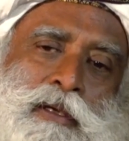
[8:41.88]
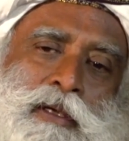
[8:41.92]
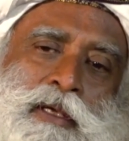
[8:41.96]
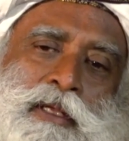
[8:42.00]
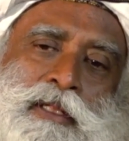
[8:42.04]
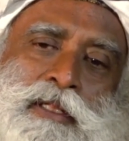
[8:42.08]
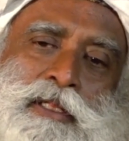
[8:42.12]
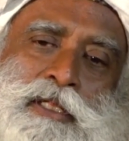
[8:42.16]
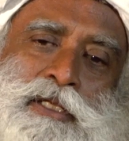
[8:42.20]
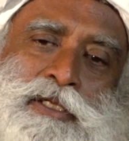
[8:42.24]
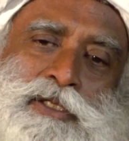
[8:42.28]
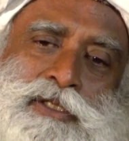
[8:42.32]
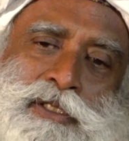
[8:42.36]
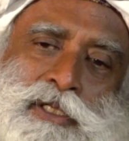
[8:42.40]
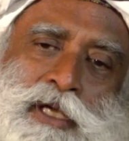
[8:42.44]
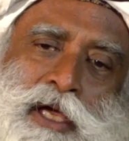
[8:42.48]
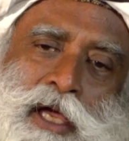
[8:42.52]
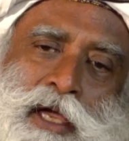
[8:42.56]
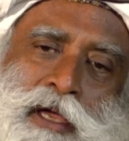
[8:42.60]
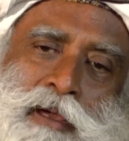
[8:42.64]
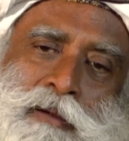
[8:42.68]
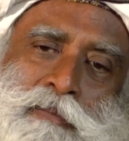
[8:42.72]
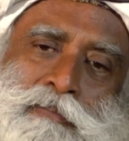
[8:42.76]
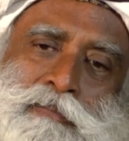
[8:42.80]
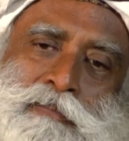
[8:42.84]
In this
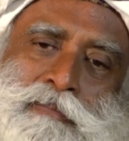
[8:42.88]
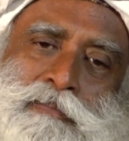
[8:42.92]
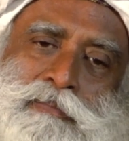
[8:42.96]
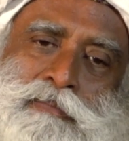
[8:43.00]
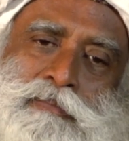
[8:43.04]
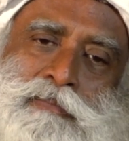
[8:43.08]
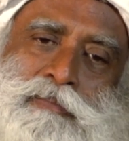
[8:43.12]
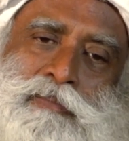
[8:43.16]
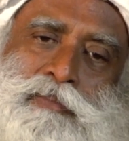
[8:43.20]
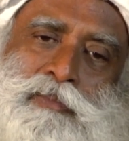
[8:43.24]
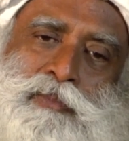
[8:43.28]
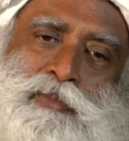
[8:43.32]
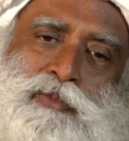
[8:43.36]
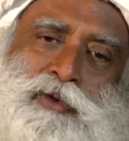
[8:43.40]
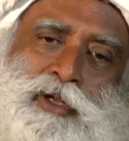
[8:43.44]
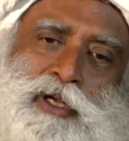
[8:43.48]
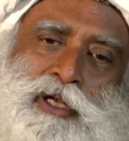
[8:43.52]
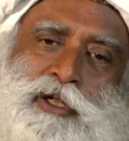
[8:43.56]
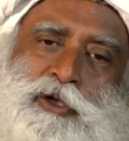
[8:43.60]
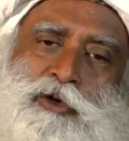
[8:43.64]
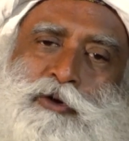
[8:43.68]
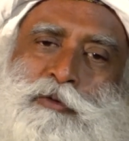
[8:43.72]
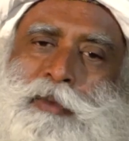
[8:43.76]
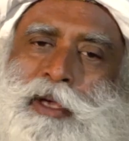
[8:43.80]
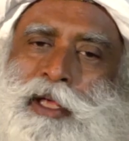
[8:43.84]
time, will
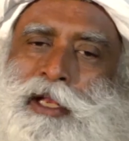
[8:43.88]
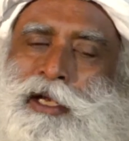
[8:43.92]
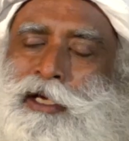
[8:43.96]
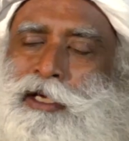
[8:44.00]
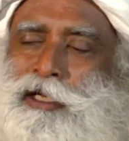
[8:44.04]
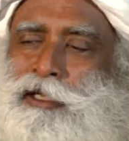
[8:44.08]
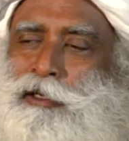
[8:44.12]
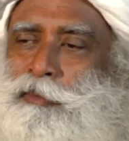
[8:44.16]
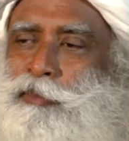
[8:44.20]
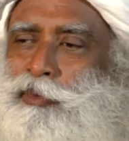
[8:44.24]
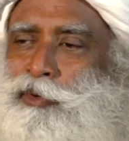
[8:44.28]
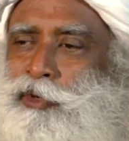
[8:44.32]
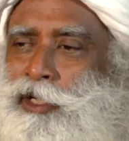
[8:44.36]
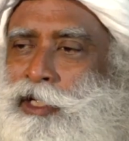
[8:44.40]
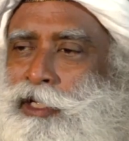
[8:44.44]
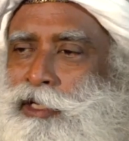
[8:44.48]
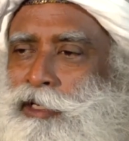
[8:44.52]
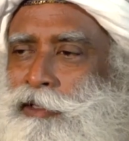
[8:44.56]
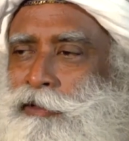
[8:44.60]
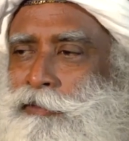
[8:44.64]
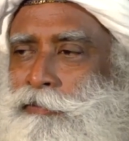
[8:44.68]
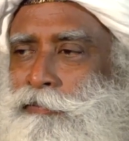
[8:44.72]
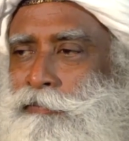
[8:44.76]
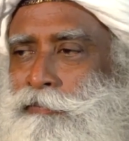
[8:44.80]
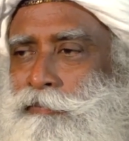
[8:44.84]
humanity
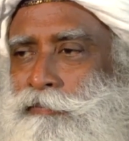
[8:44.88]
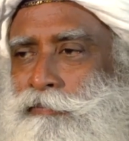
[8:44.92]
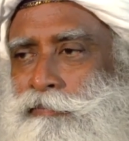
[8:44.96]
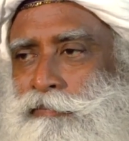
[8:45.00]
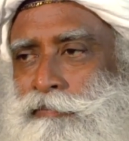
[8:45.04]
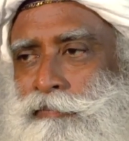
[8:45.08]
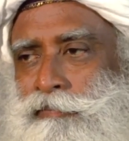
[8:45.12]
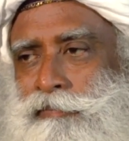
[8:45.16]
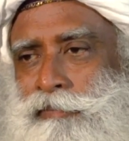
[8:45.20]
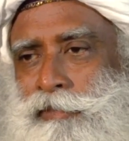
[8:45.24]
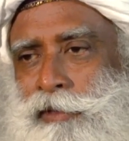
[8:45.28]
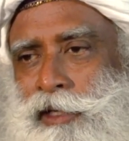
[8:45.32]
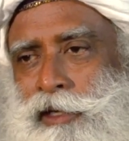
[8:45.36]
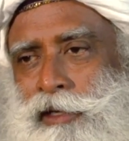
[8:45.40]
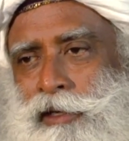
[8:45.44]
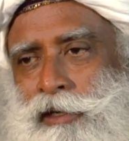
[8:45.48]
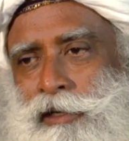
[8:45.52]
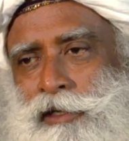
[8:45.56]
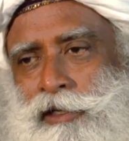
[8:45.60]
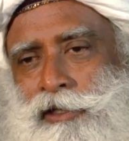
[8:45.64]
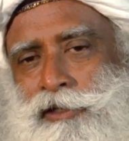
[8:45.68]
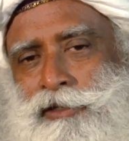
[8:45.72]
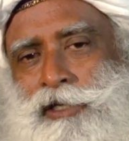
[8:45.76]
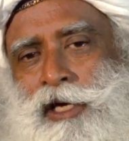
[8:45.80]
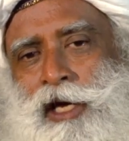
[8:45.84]
bring
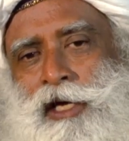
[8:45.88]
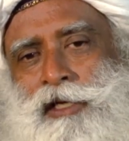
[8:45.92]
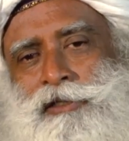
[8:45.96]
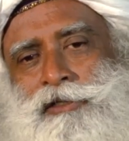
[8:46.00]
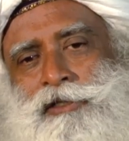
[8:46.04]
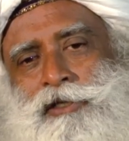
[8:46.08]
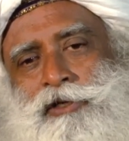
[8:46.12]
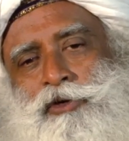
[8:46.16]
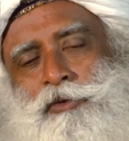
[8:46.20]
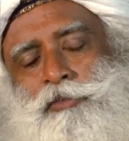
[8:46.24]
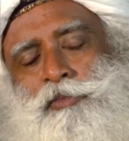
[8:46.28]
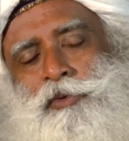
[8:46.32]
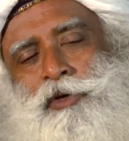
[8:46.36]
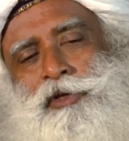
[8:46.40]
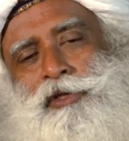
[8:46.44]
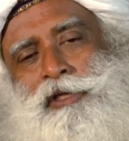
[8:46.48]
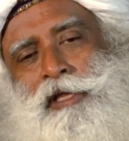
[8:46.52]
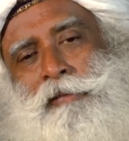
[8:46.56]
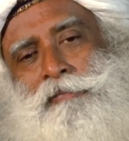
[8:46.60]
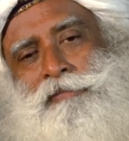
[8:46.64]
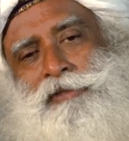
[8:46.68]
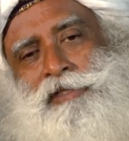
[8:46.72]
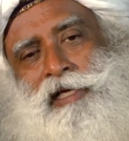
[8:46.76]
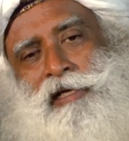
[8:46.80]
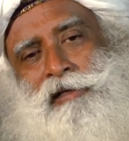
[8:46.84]
disaster upon
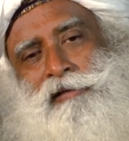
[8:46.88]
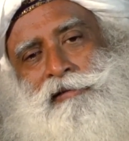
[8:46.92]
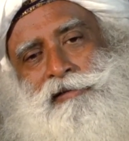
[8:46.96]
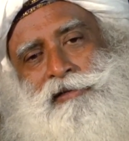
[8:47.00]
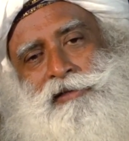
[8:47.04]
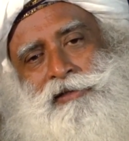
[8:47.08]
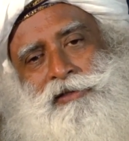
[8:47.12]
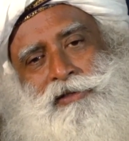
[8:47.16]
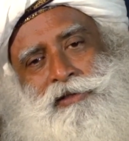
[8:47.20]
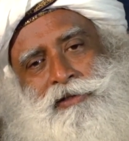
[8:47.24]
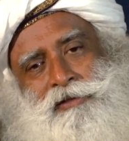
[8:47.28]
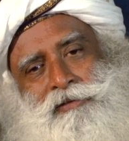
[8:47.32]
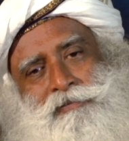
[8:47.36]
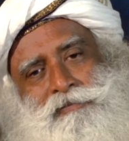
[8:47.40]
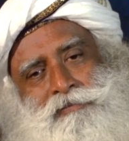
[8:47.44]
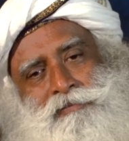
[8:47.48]
themselves